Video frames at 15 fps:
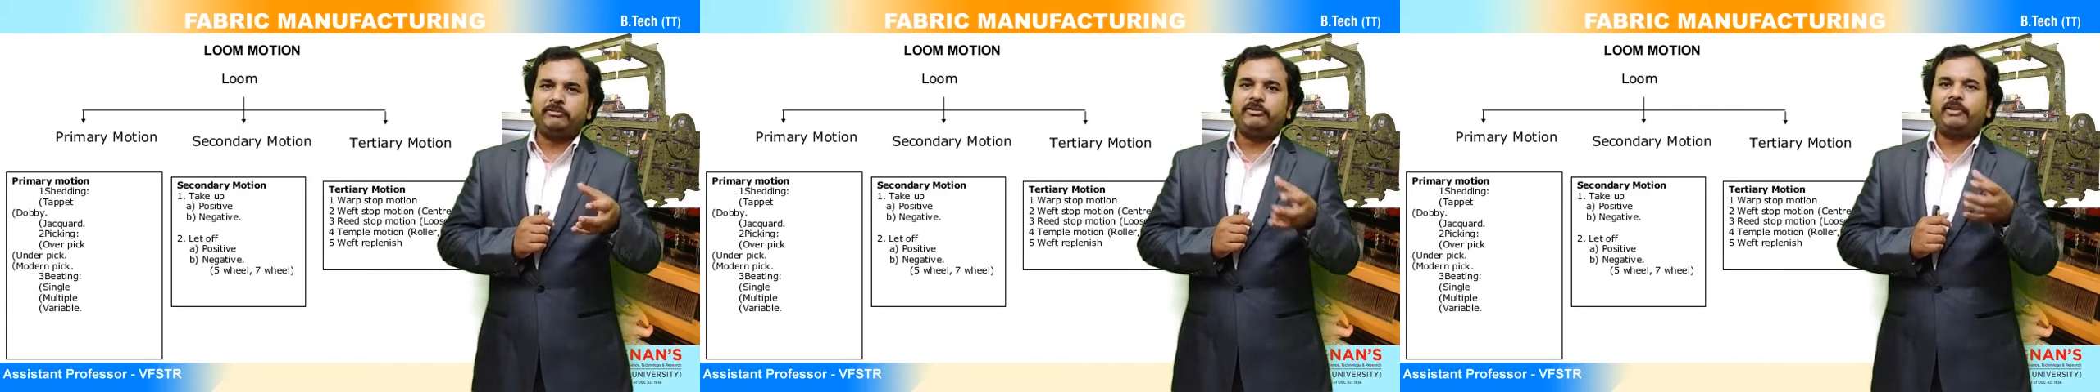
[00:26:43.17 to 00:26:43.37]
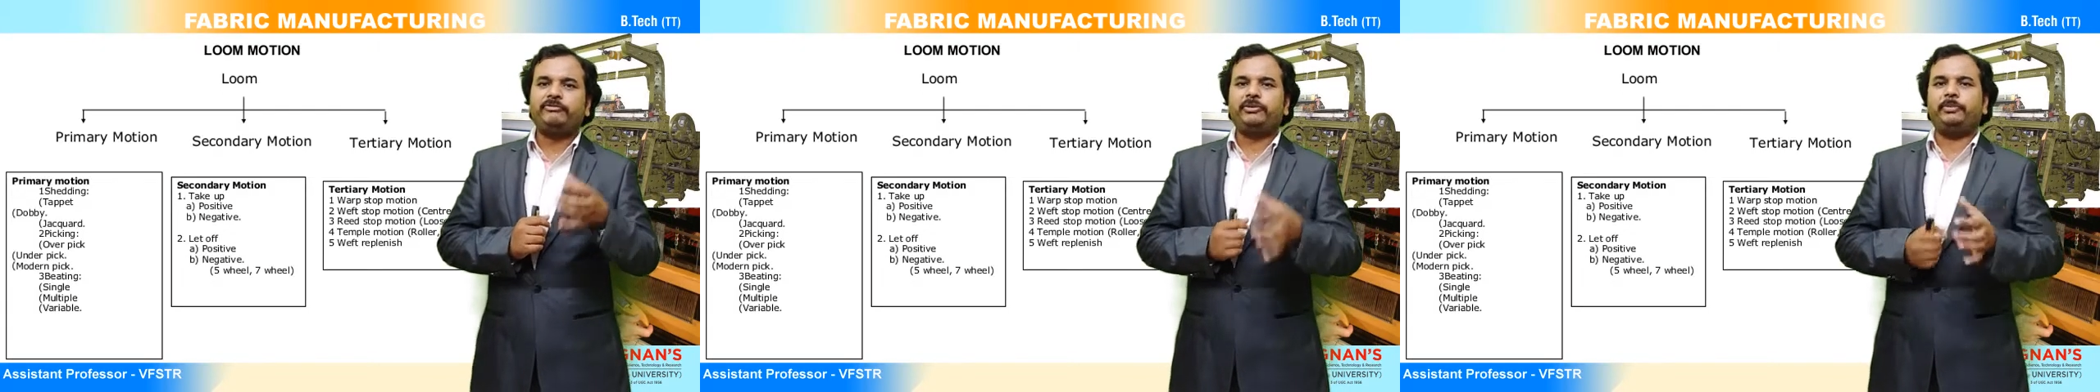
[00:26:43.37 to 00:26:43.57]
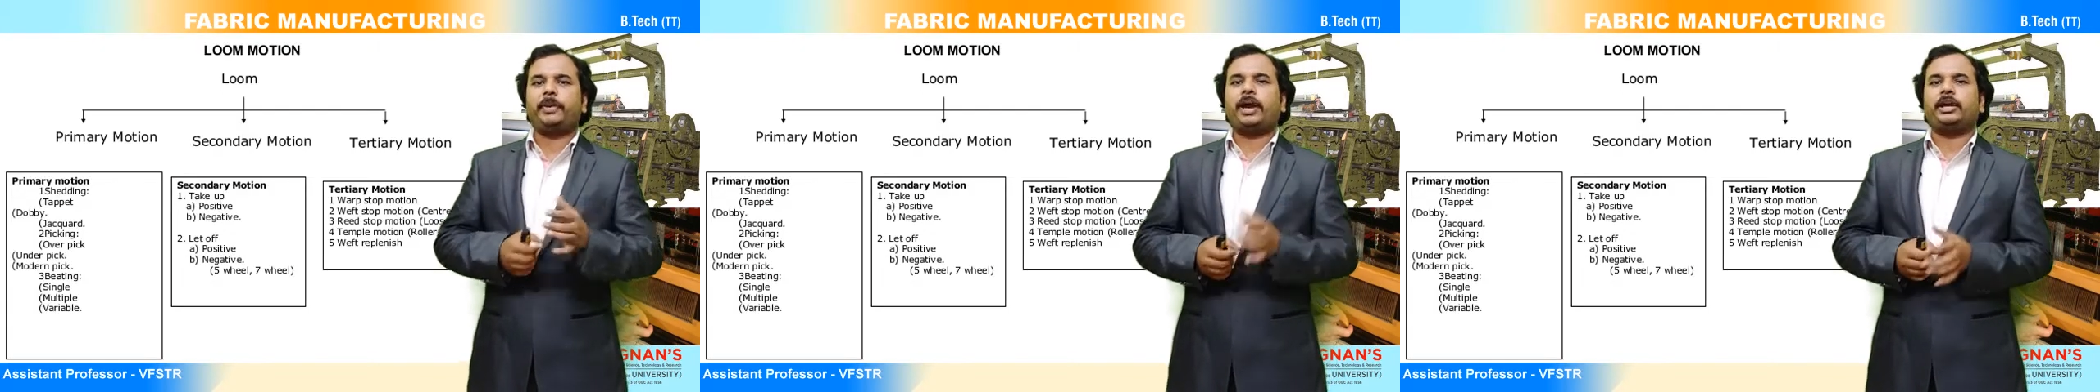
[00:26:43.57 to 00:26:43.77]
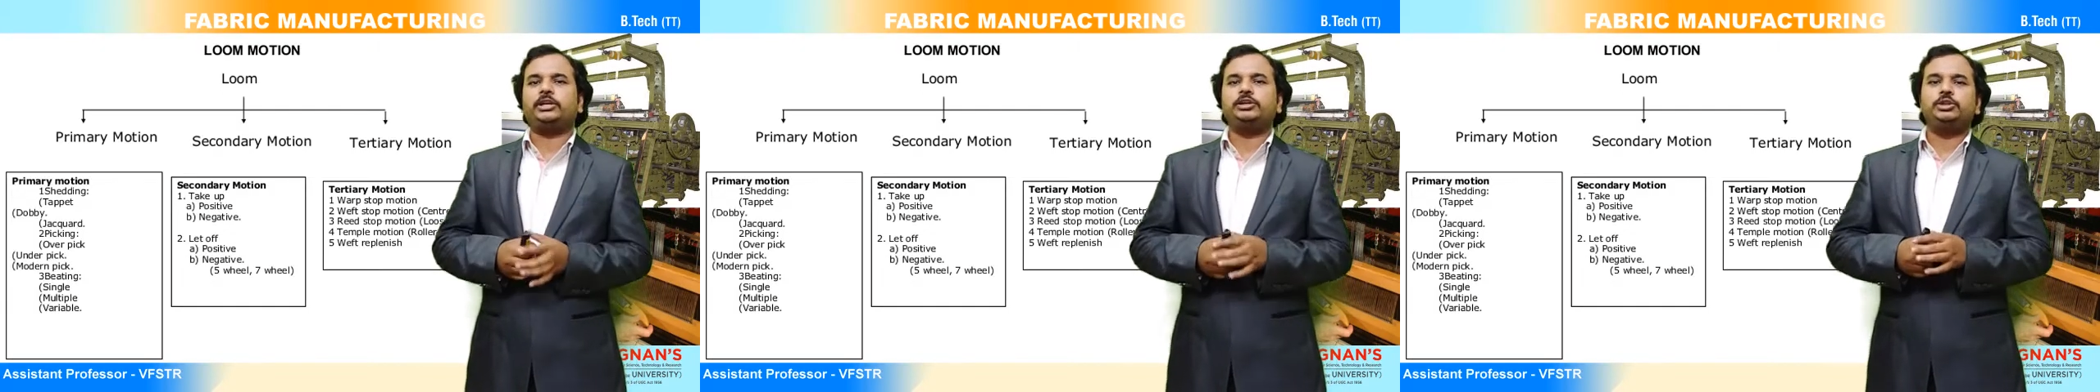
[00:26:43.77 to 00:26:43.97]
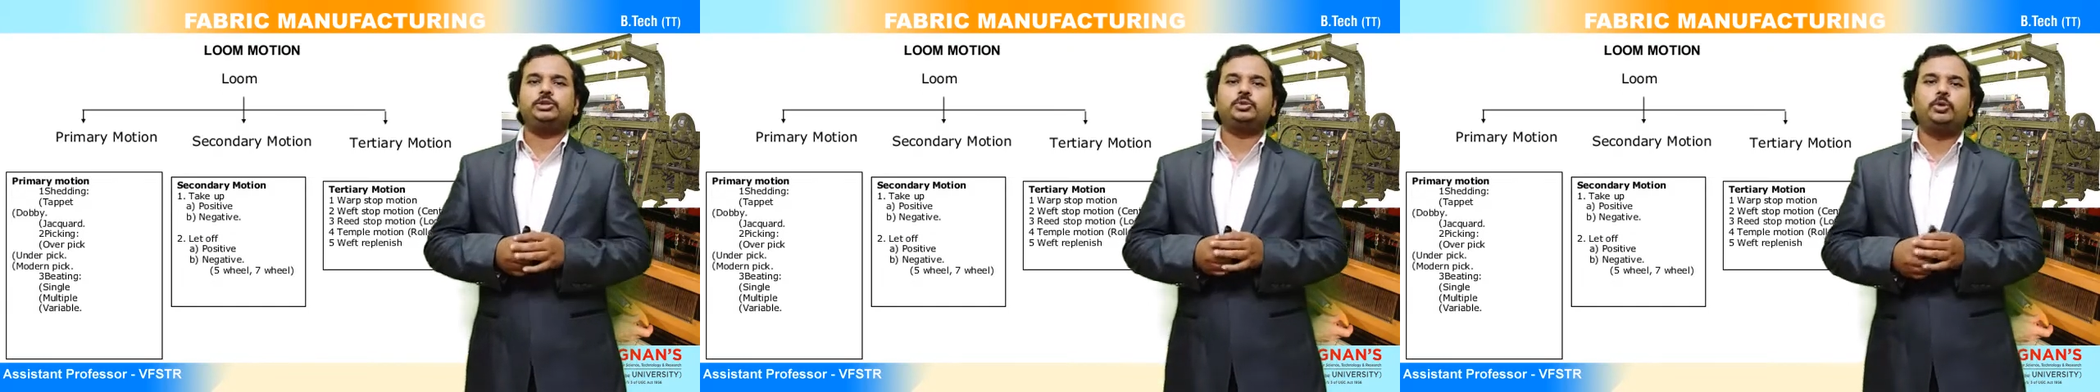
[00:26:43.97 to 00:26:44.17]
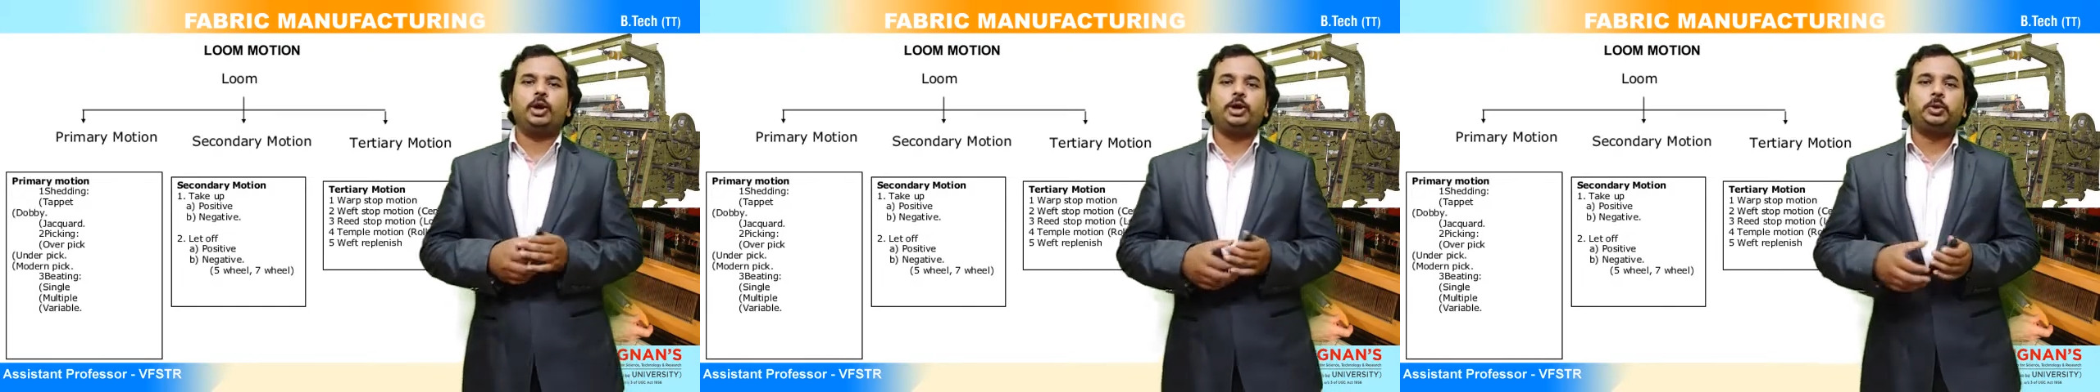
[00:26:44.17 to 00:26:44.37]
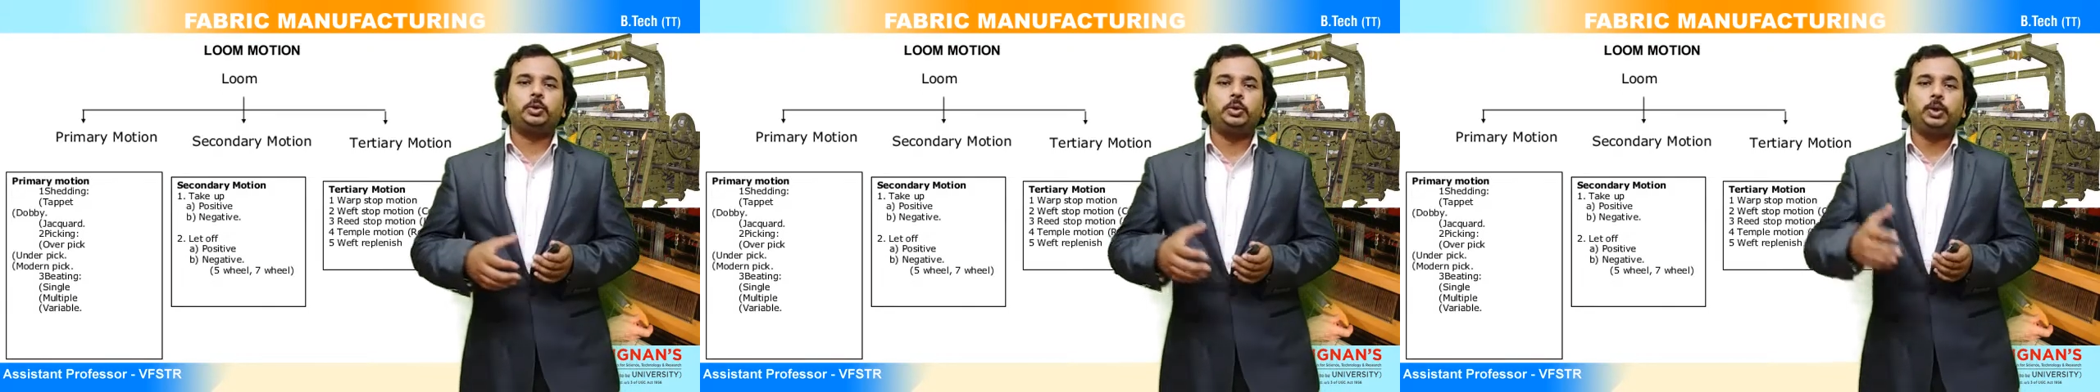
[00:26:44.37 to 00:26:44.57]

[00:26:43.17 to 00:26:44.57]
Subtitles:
the weft package is going